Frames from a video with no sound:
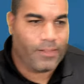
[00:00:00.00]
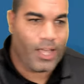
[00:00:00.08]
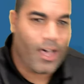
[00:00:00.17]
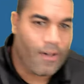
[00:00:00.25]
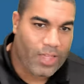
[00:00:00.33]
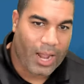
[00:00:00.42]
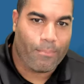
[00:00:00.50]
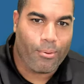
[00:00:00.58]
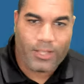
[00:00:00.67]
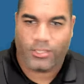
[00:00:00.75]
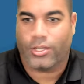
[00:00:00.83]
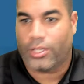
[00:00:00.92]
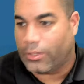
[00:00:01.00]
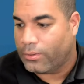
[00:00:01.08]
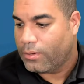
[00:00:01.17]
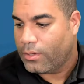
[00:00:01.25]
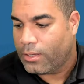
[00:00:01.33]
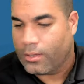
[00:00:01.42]
love that I bring to you,
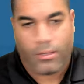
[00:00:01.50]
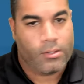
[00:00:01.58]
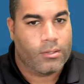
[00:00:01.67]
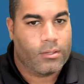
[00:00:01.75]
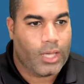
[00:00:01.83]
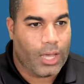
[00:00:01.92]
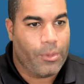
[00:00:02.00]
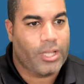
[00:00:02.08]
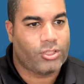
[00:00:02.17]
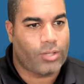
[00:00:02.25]
and we can